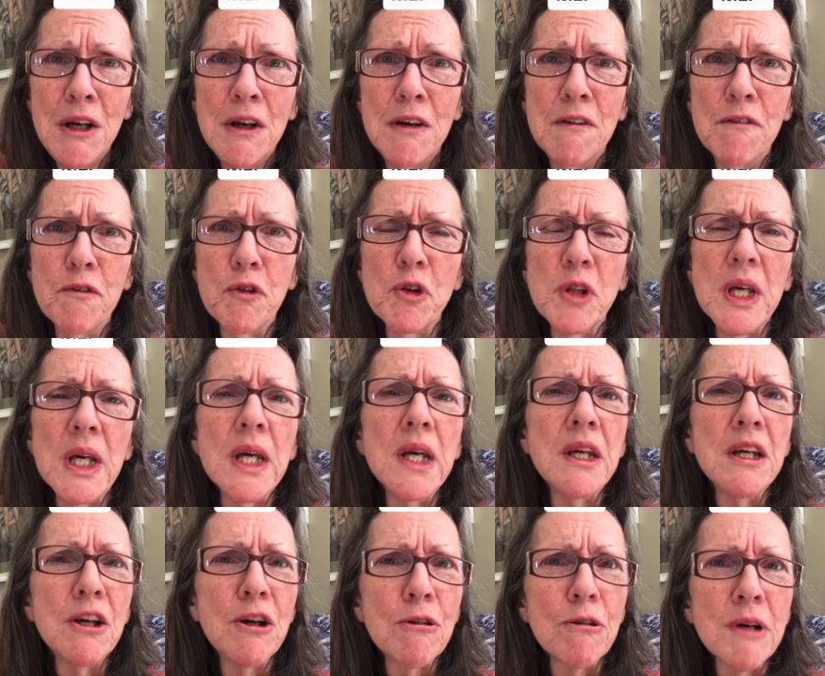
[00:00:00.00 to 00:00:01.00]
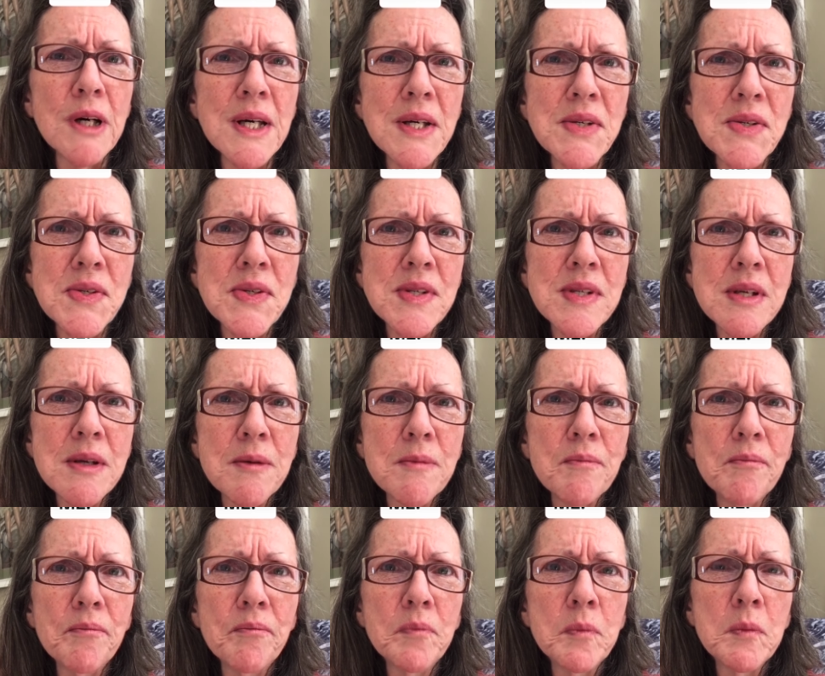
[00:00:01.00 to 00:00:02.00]
for the increase
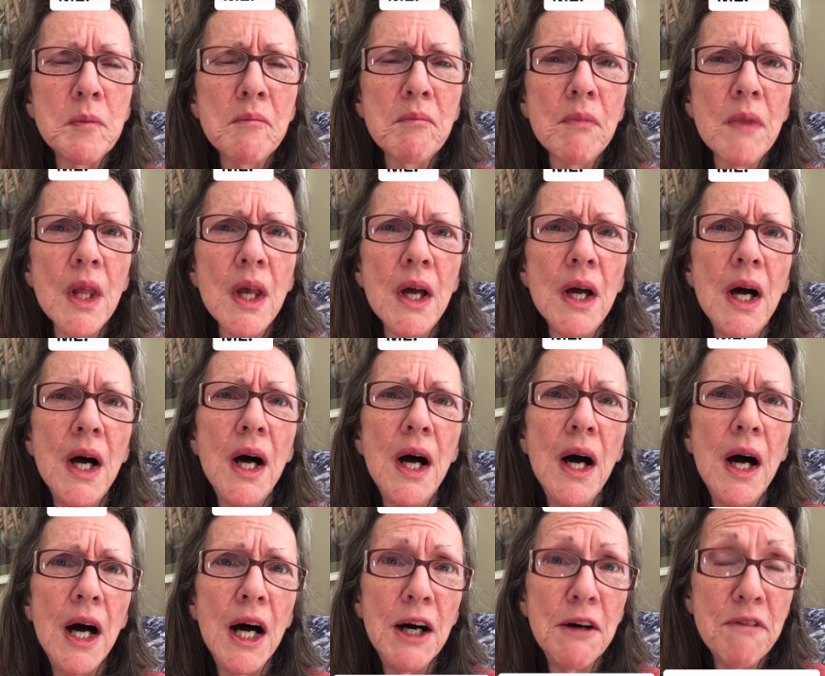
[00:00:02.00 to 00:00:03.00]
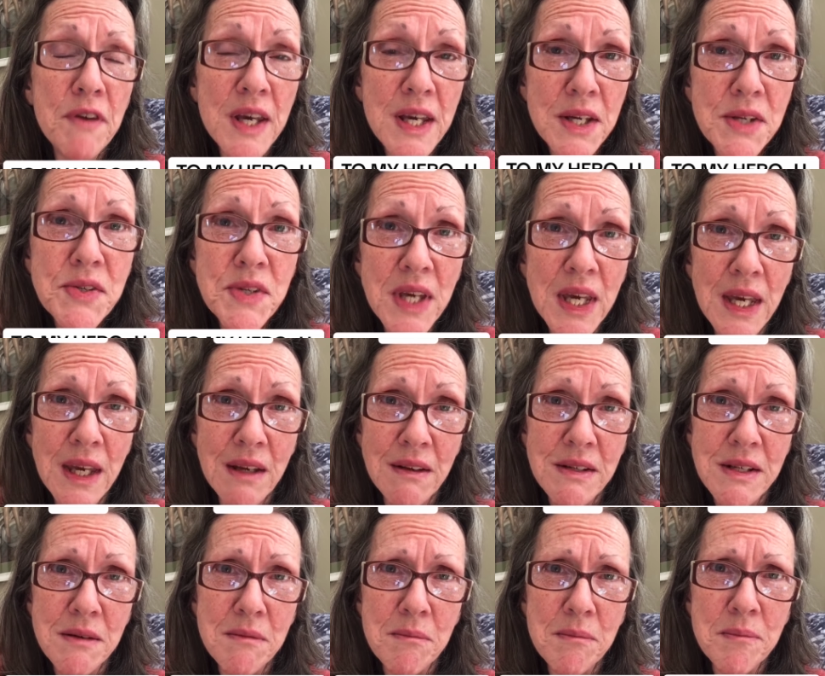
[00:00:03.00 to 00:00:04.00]
of His
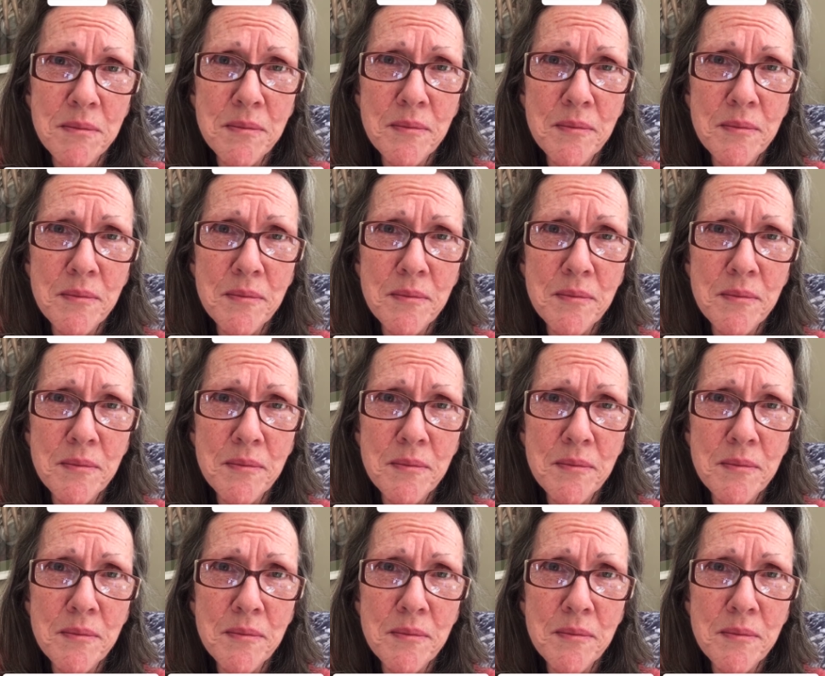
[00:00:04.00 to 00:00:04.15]
kingdom.